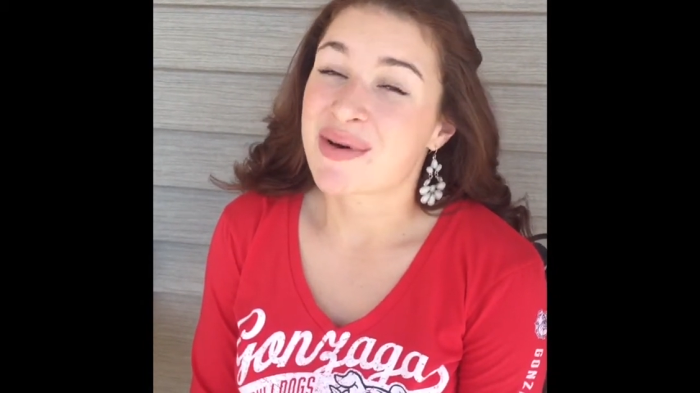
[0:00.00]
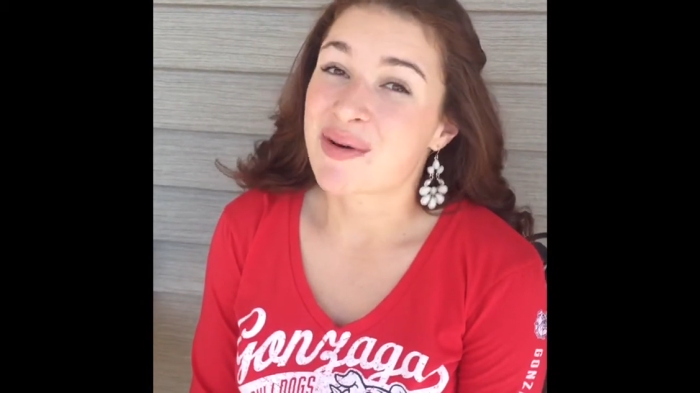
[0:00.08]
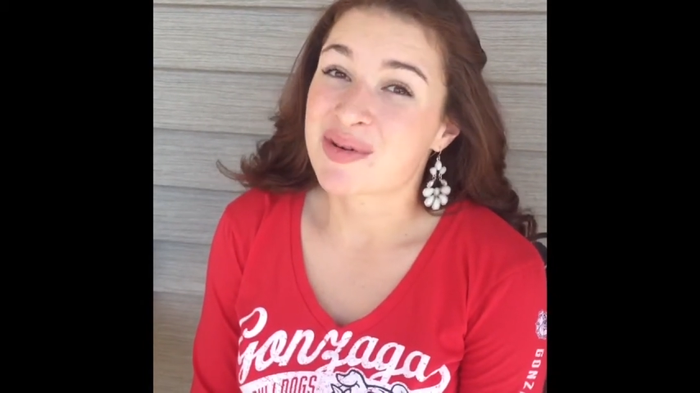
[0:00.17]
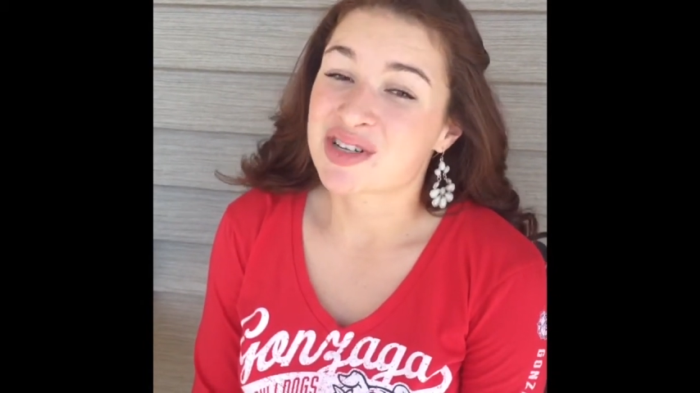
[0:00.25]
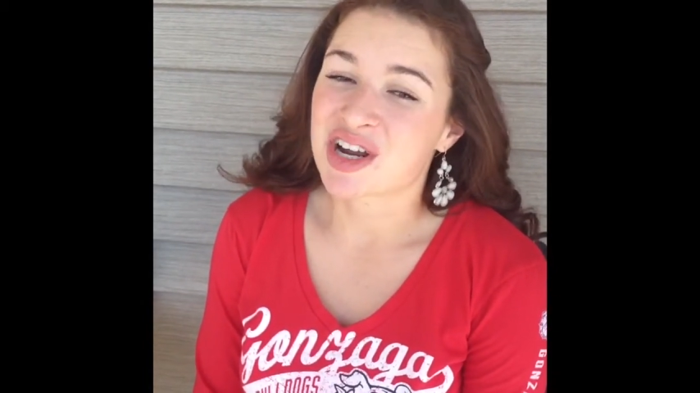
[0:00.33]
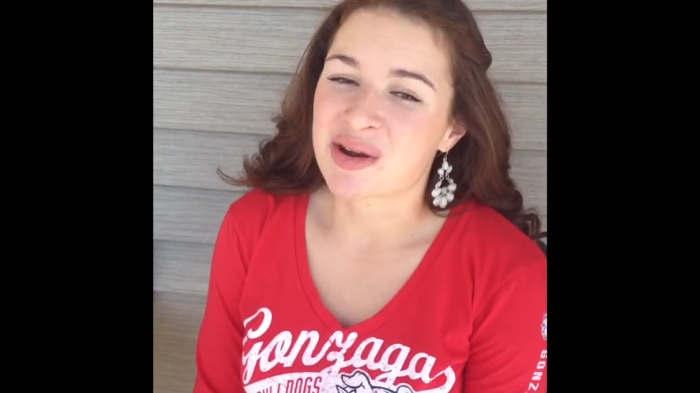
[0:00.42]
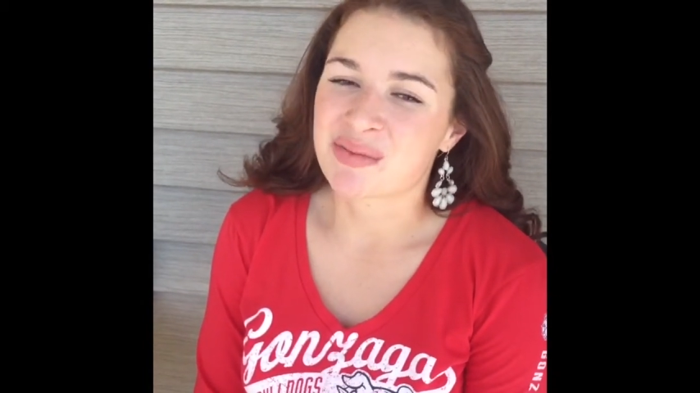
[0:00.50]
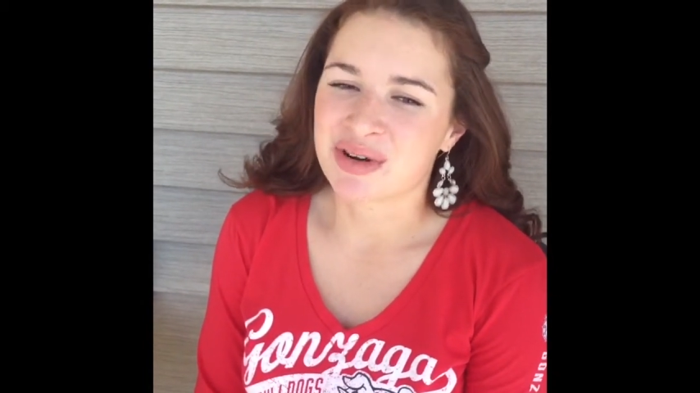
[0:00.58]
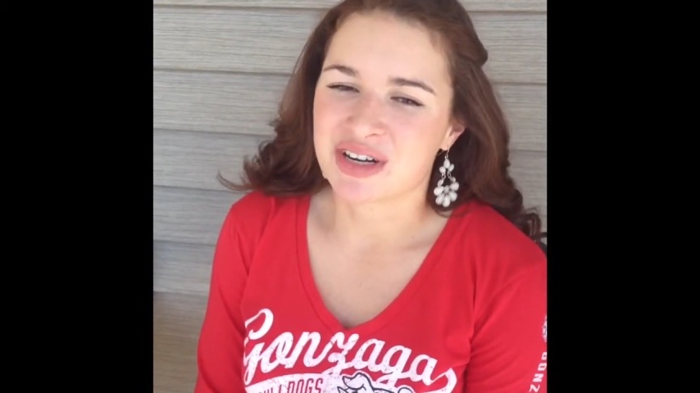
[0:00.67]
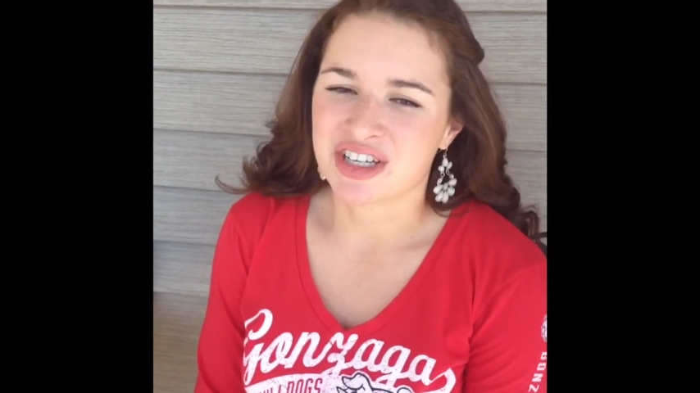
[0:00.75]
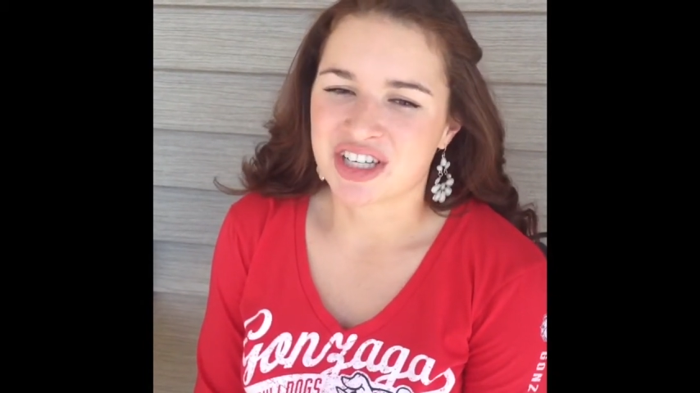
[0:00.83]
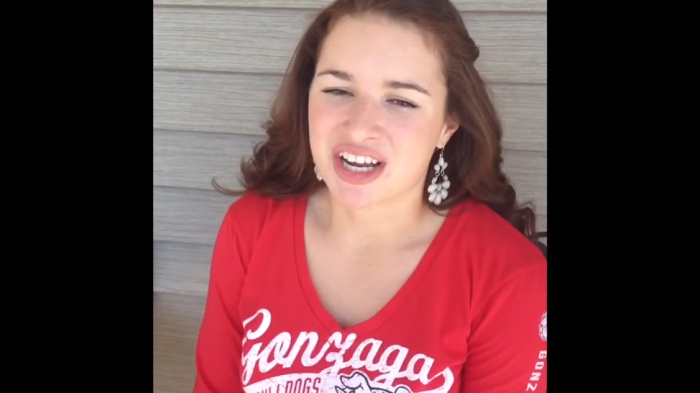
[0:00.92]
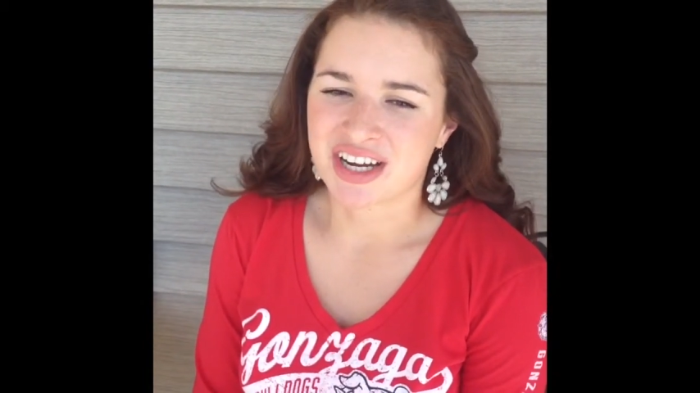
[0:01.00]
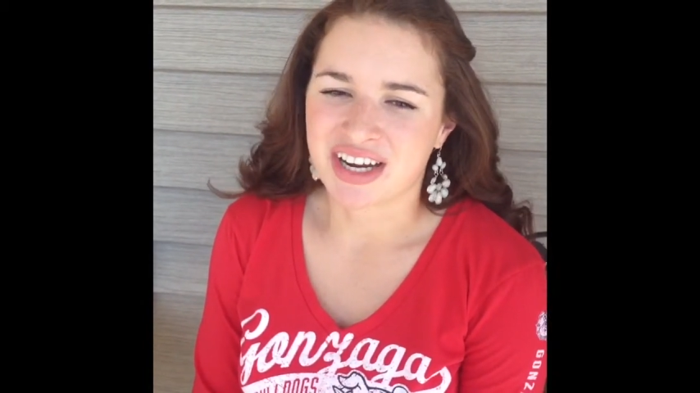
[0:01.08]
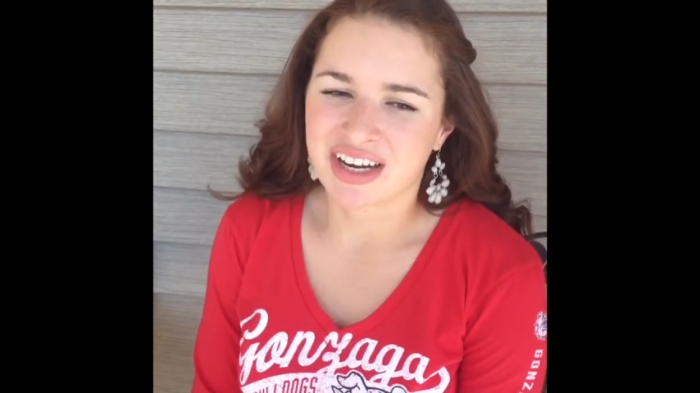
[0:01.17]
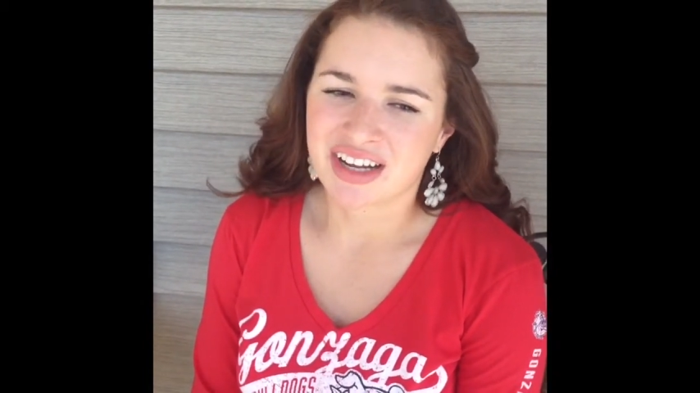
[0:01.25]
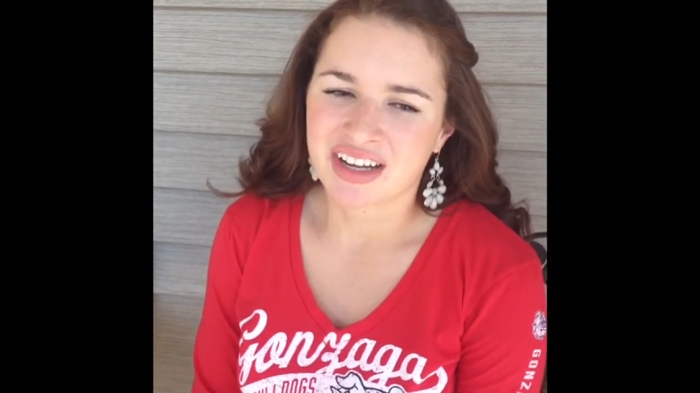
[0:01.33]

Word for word: how much I appreciate it.